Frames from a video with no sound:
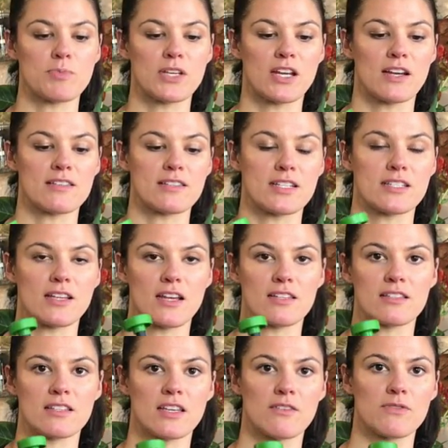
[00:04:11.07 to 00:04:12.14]
because it
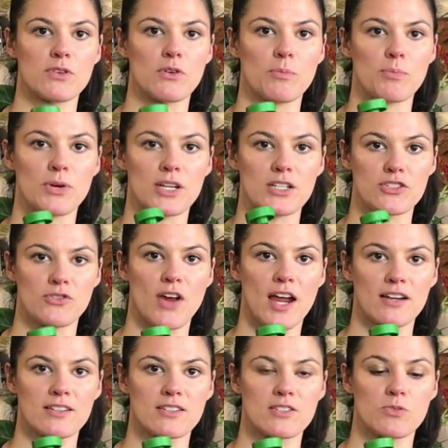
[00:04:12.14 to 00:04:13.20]
does give you a pretty
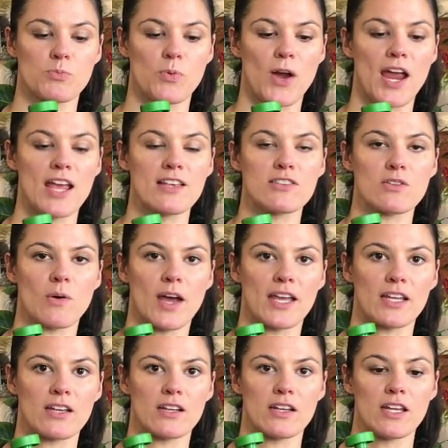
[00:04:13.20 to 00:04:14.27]
direct spray, so I
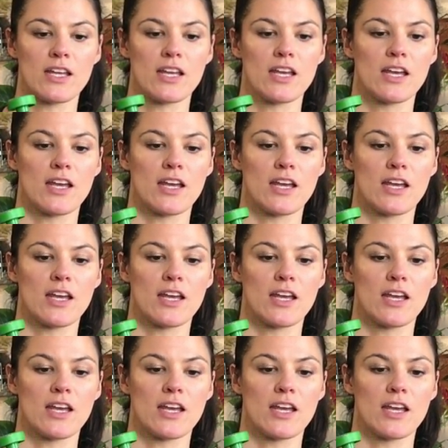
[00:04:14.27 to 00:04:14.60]
could